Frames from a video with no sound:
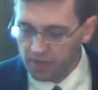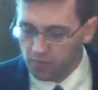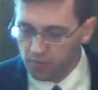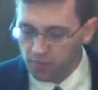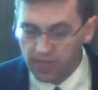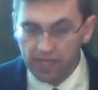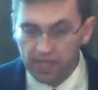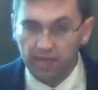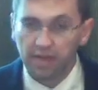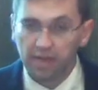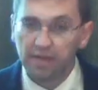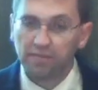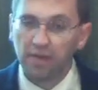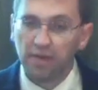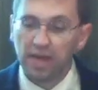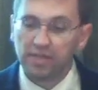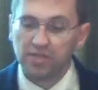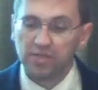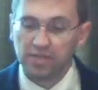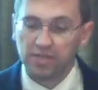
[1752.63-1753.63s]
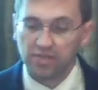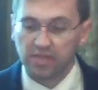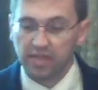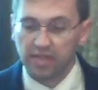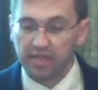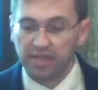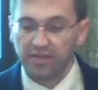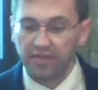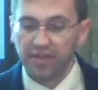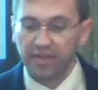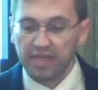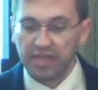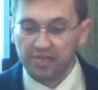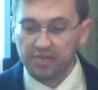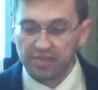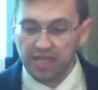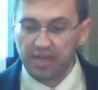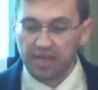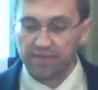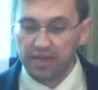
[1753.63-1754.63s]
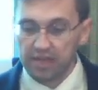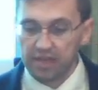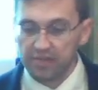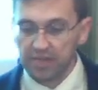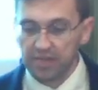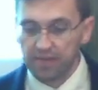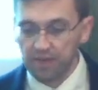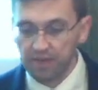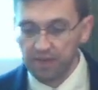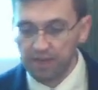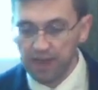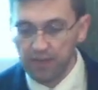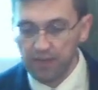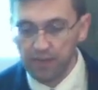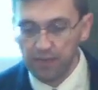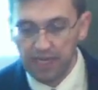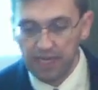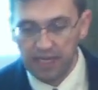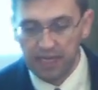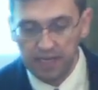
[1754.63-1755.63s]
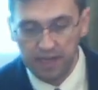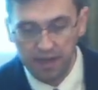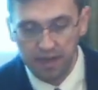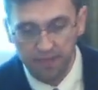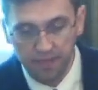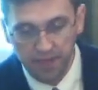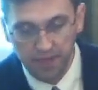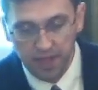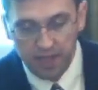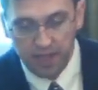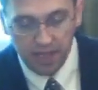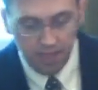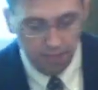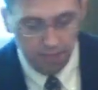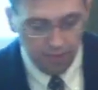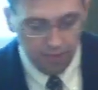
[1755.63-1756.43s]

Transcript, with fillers: We can live righteously. He's given us everything we need. But